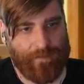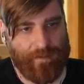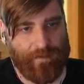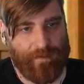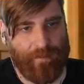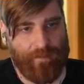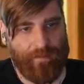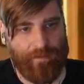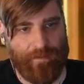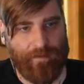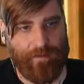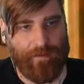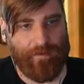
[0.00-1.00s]
I like
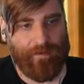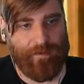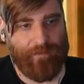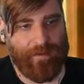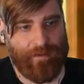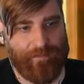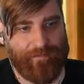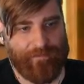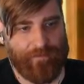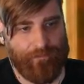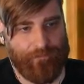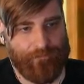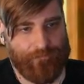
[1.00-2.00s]
the idea behind this
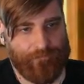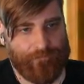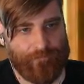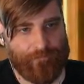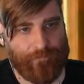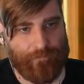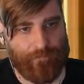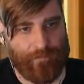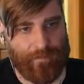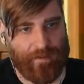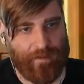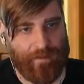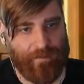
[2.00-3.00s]
room.
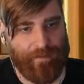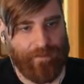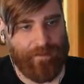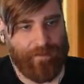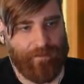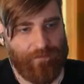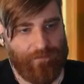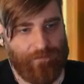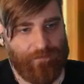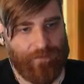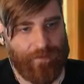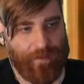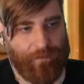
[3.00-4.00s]
I think
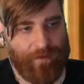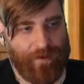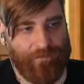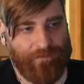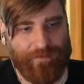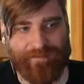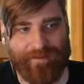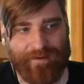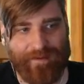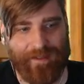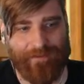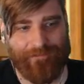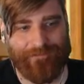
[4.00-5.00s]
I'm going to have to reset
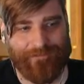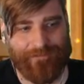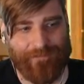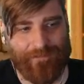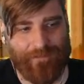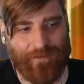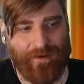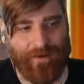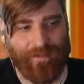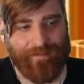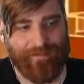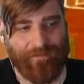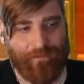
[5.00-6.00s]
again. Or at
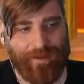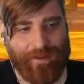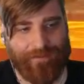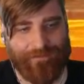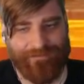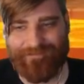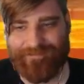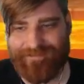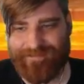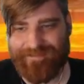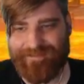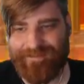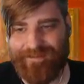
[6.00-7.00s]
least wait.
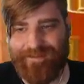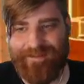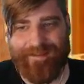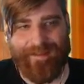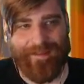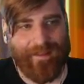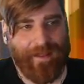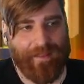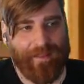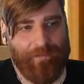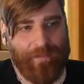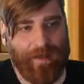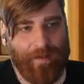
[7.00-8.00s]

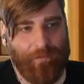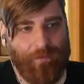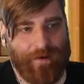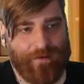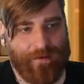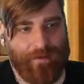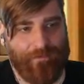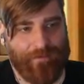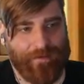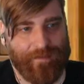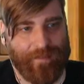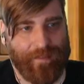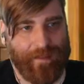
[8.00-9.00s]
The bomb walked off into
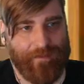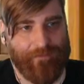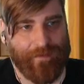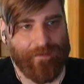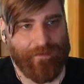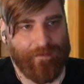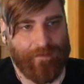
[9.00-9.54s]
the lava.